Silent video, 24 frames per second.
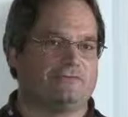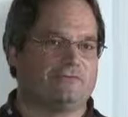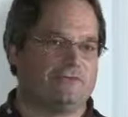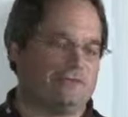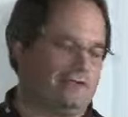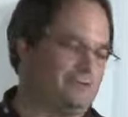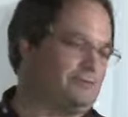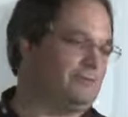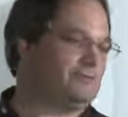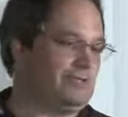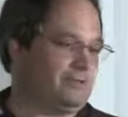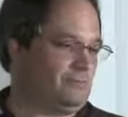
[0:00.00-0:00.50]
there,
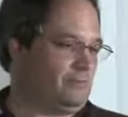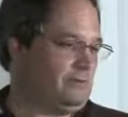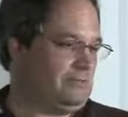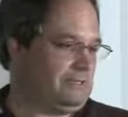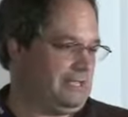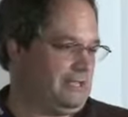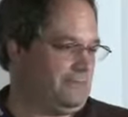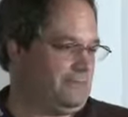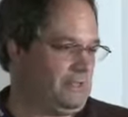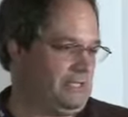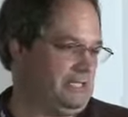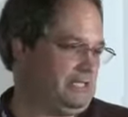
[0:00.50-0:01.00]
but they won't
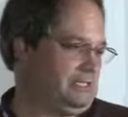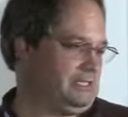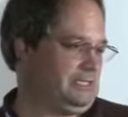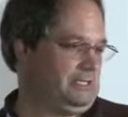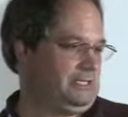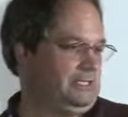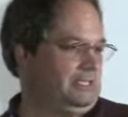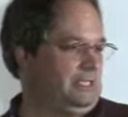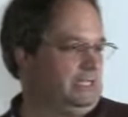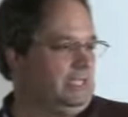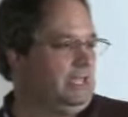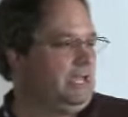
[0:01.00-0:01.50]
let me,
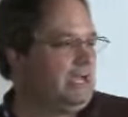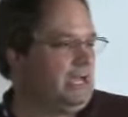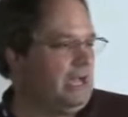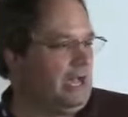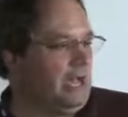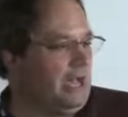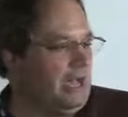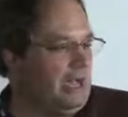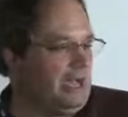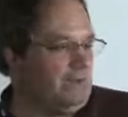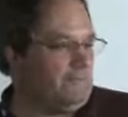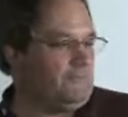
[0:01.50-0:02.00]

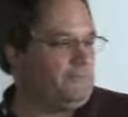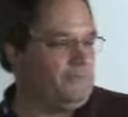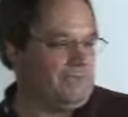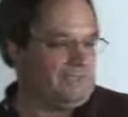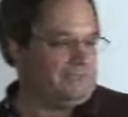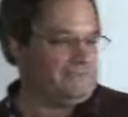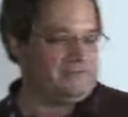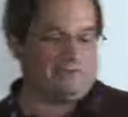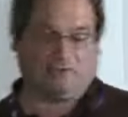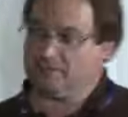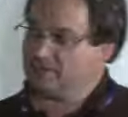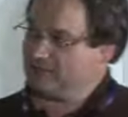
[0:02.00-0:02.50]

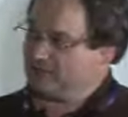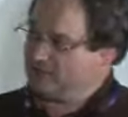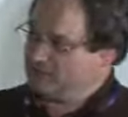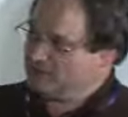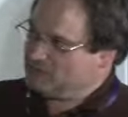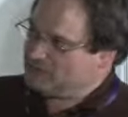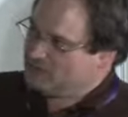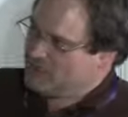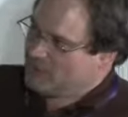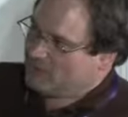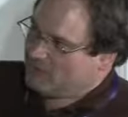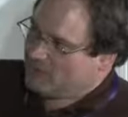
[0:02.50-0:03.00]
Basically,
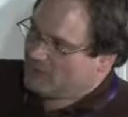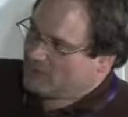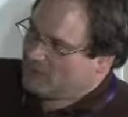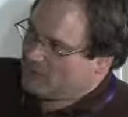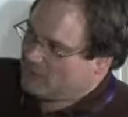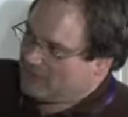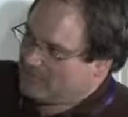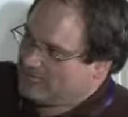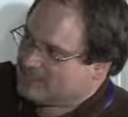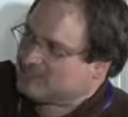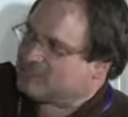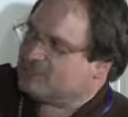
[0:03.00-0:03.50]
there's a
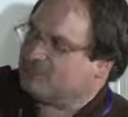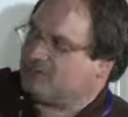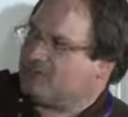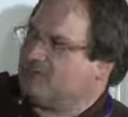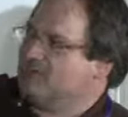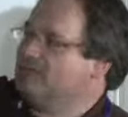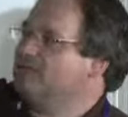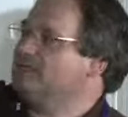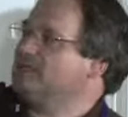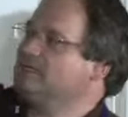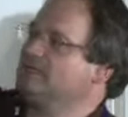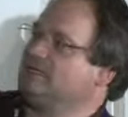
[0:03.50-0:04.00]

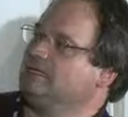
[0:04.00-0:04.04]
repository.